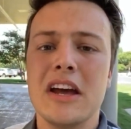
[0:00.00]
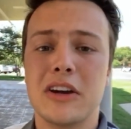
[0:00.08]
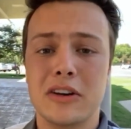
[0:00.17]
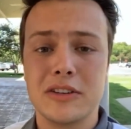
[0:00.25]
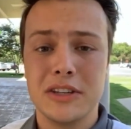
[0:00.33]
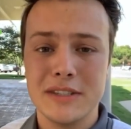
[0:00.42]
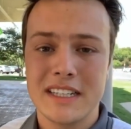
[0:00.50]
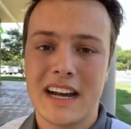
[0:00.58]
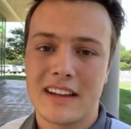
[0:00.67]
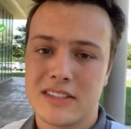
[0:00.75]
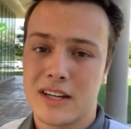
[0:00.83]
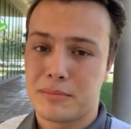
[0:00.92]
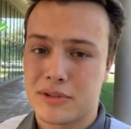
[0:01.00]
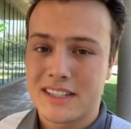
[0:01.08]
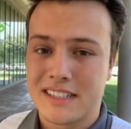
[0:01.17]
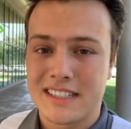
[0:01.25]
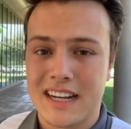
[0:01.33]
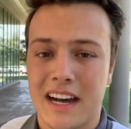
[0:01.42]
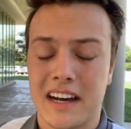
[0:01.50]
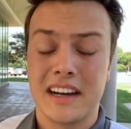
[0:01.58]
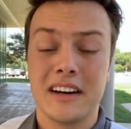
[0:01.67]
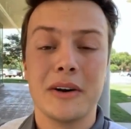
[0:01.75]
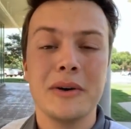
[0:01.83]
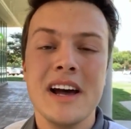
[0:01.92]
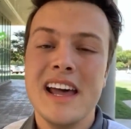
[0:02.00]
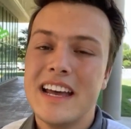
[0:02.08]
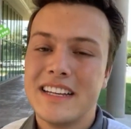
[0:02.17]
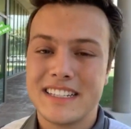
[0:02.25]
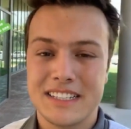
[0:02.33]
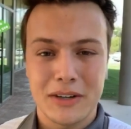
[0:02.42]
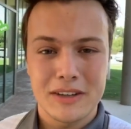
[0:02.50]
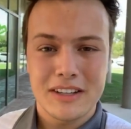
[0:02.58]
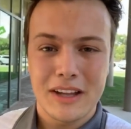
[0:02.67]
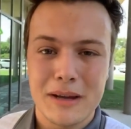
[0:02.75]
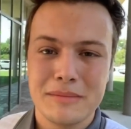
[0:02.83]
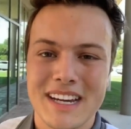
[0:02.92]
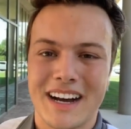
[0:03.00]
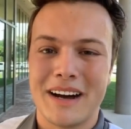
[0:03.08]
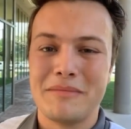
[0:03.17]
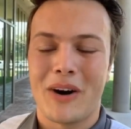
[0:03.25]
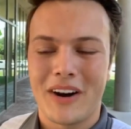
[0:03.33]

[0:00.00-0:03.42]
Go to utdallas.presence.io to see all the clubs um,